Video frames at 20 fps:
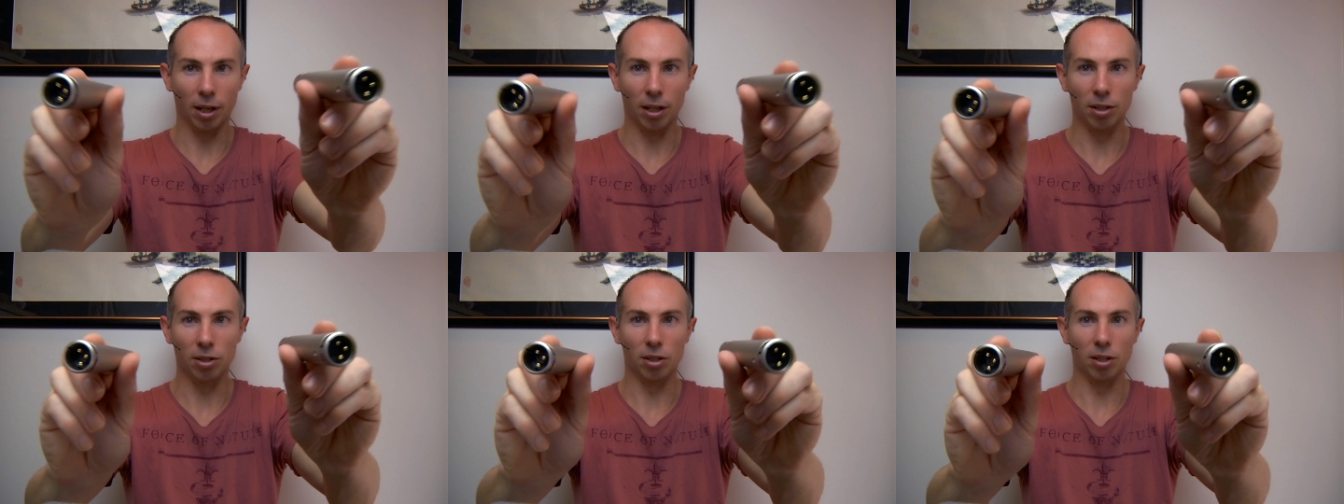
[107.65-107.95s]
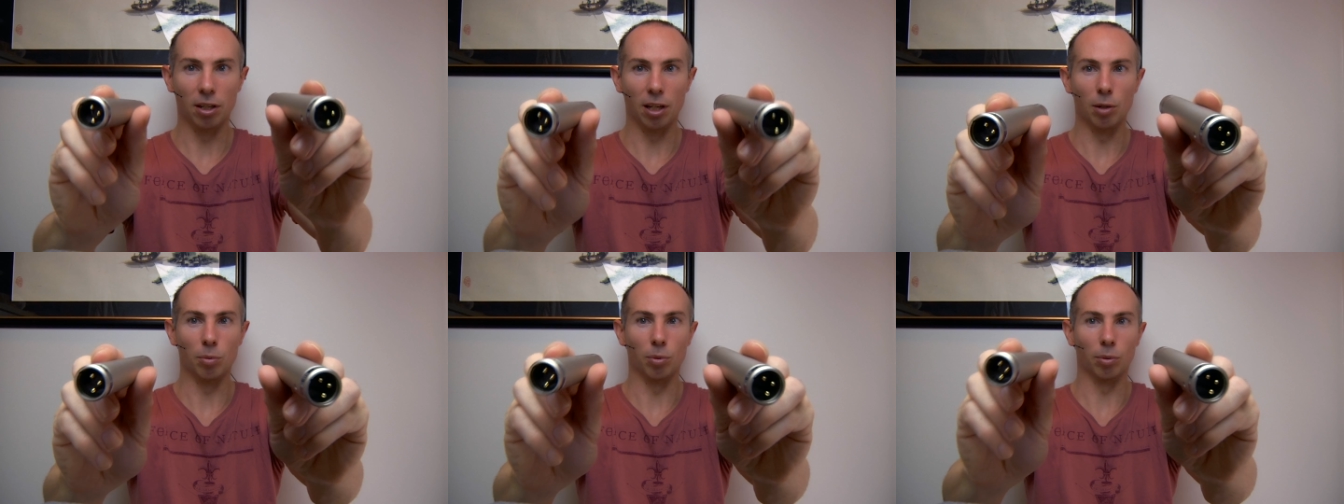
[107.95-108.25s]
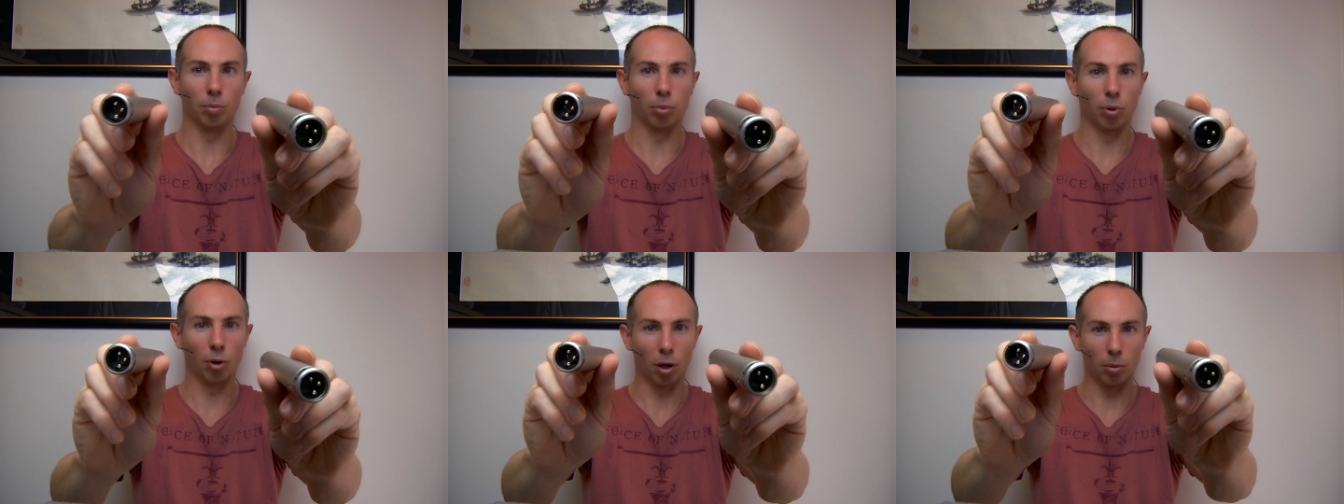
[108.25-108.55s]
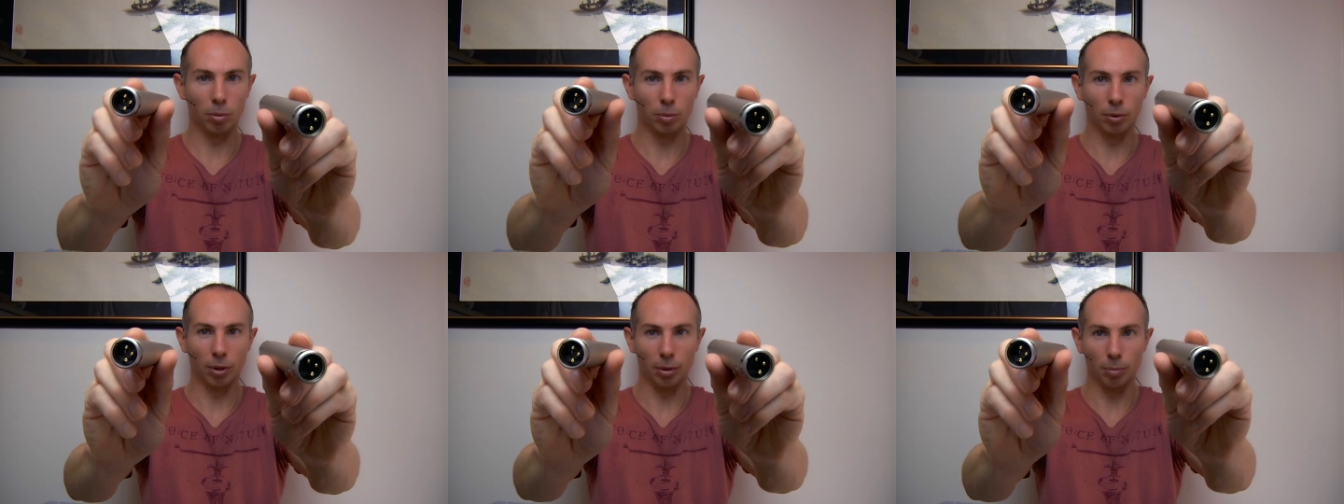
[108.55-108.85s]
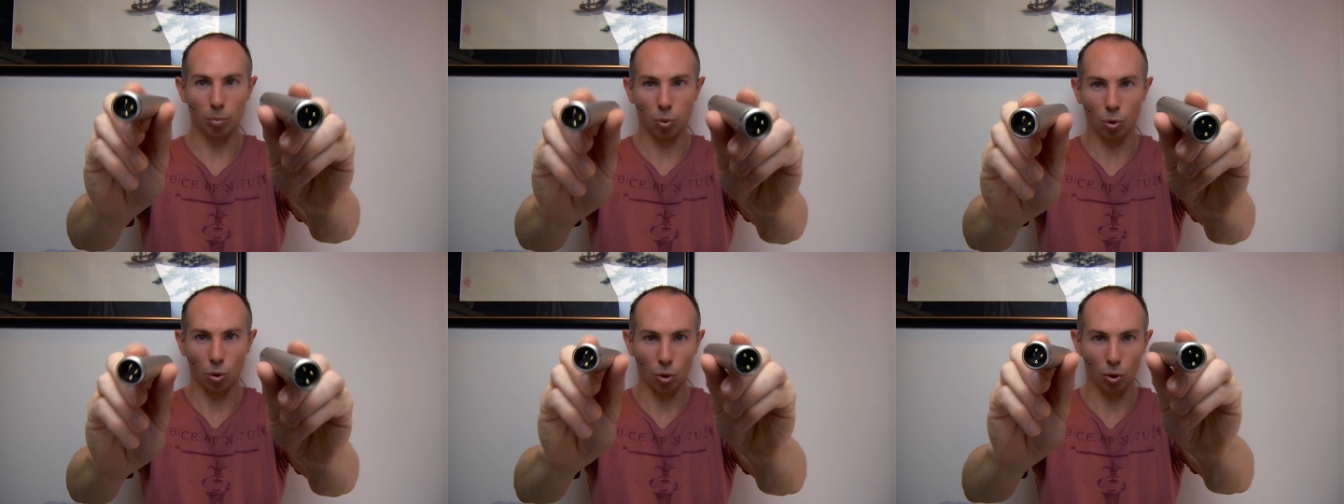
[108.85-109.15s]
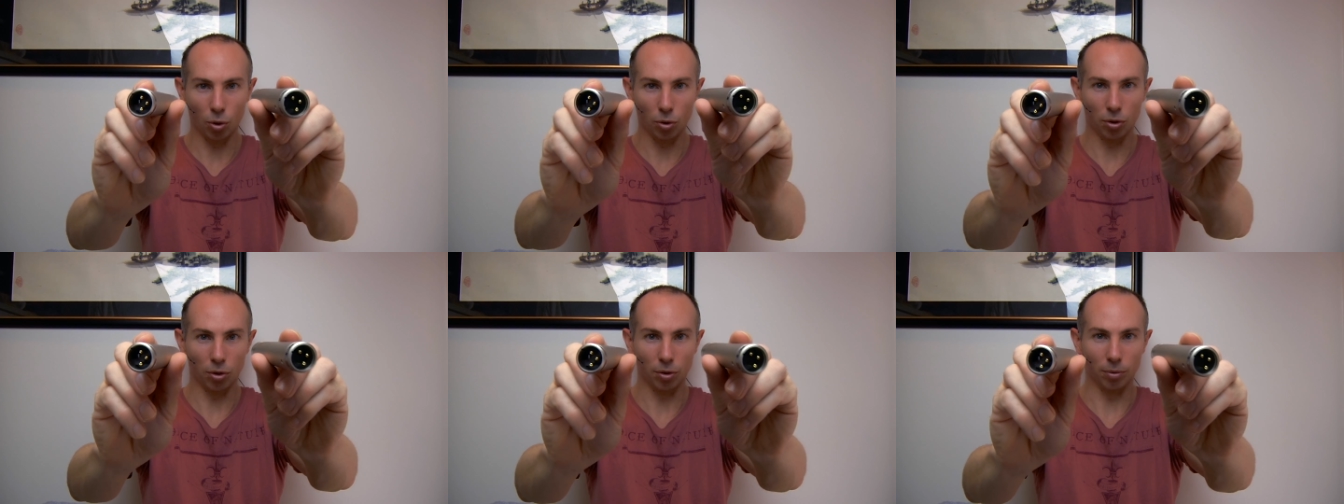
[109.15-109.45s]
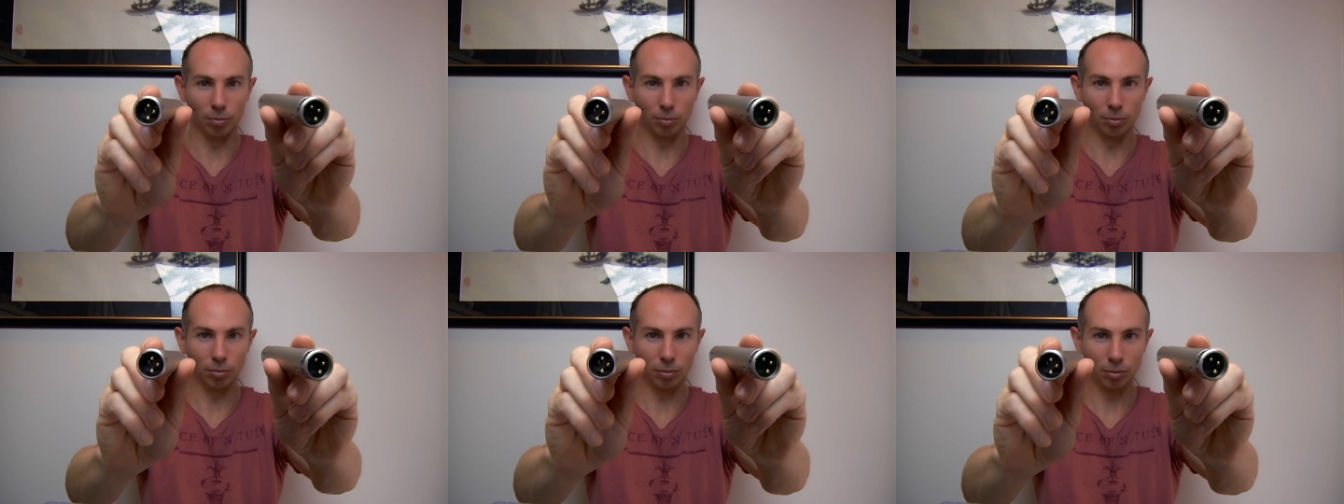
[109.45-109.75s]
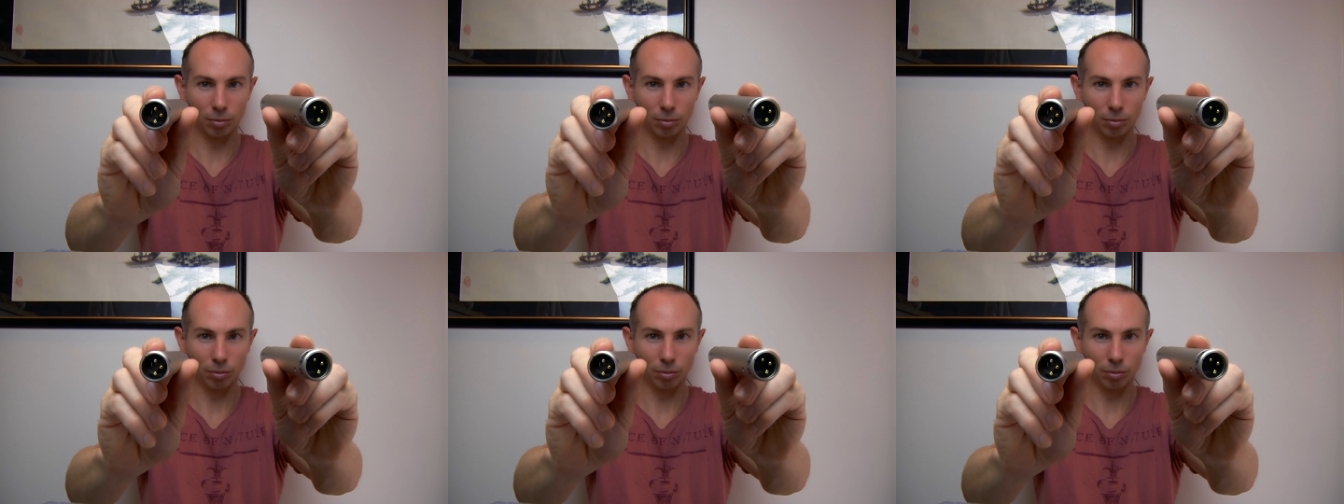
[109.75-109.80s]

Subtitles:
engineer would probably point them